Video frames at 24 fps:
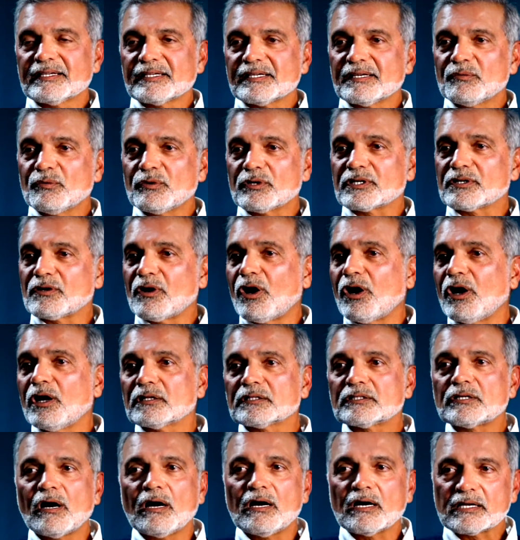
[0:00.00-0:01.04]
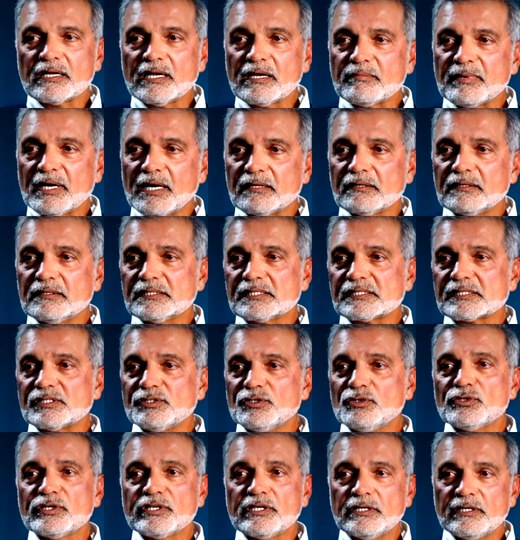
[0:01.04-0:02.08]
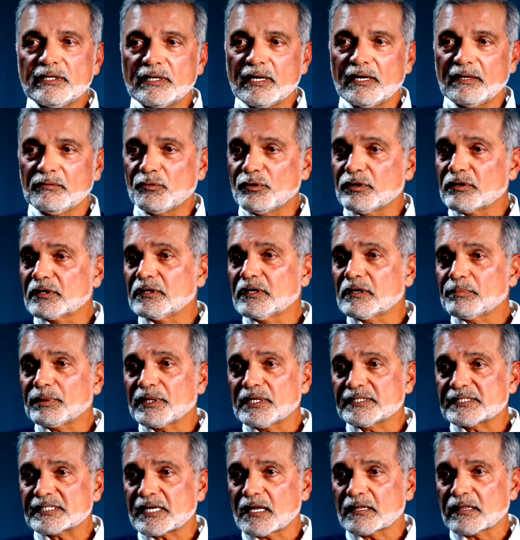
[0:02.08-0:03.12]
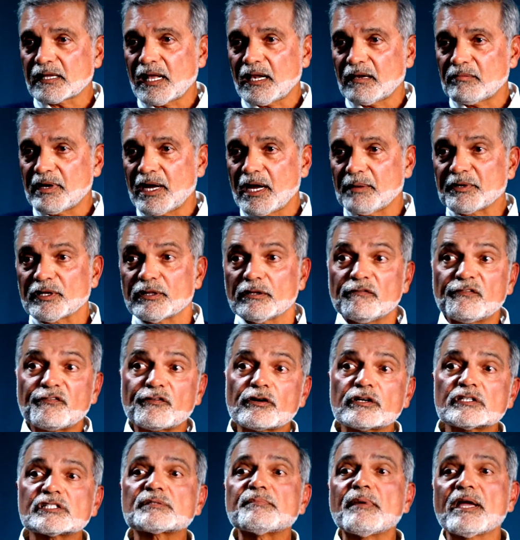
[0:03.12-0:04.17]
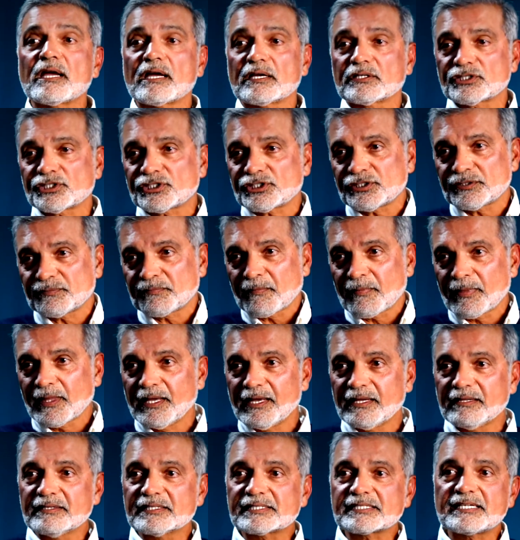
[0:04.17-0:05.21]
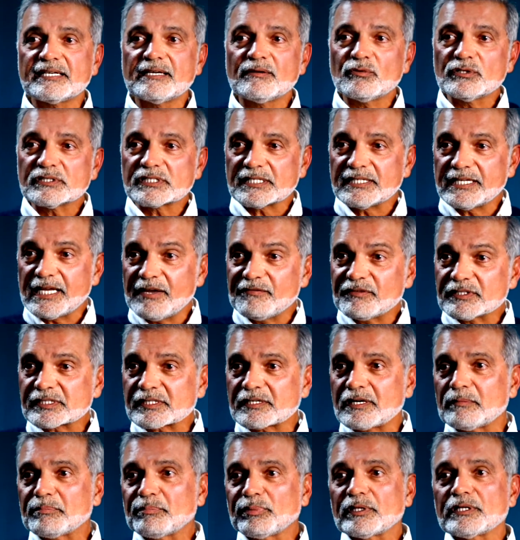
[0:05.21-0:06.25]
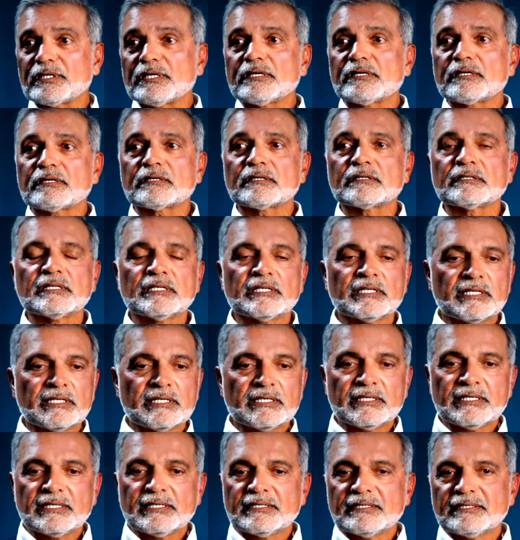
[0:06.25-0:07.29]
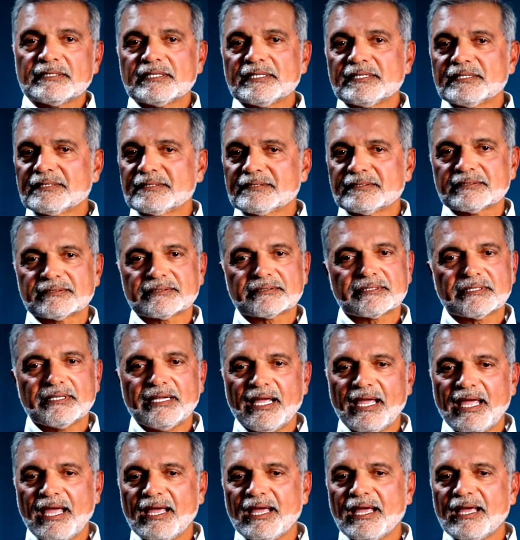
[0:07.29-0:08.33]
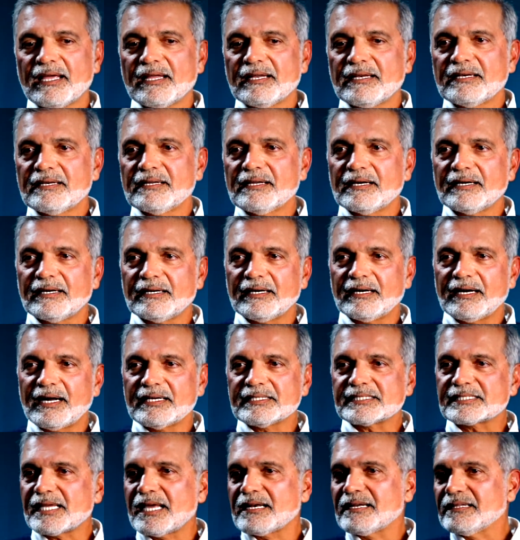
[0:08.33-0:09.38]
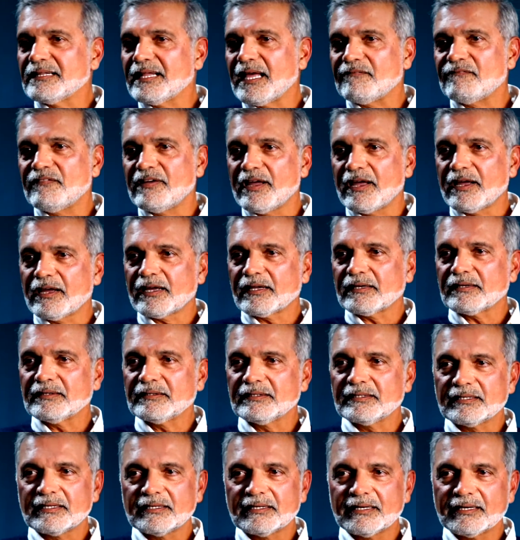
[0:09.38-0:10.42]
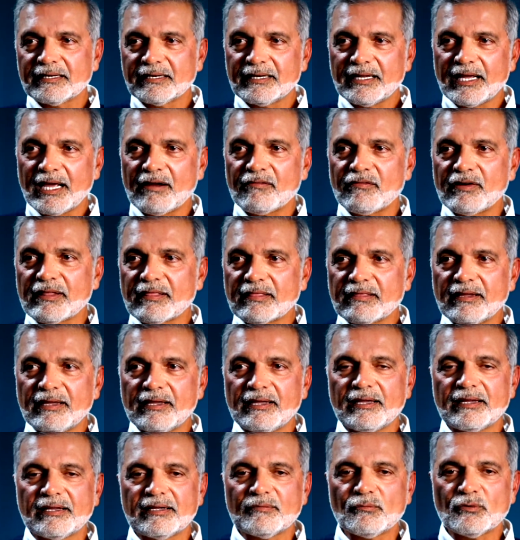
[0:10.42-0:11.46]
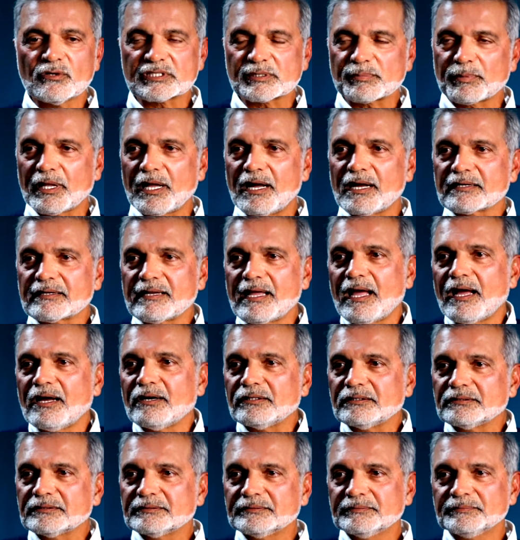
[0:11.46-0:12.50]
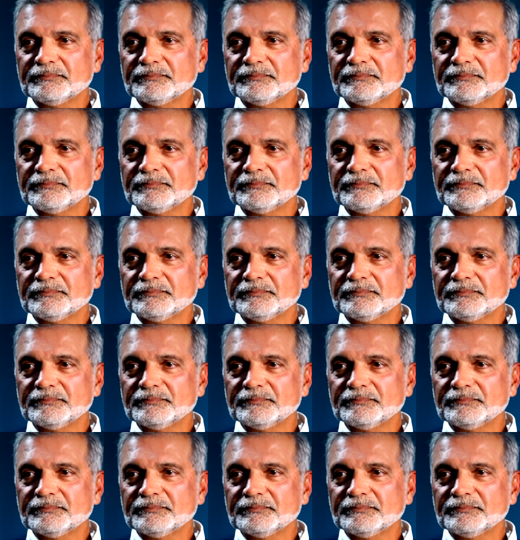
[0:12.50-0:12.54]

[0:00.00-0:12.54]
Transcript: were all talking about this new kid. We were going to play South Alabama, the first match. And this kid was a Davis Cup player. And I sat in that van, everything was blocked out,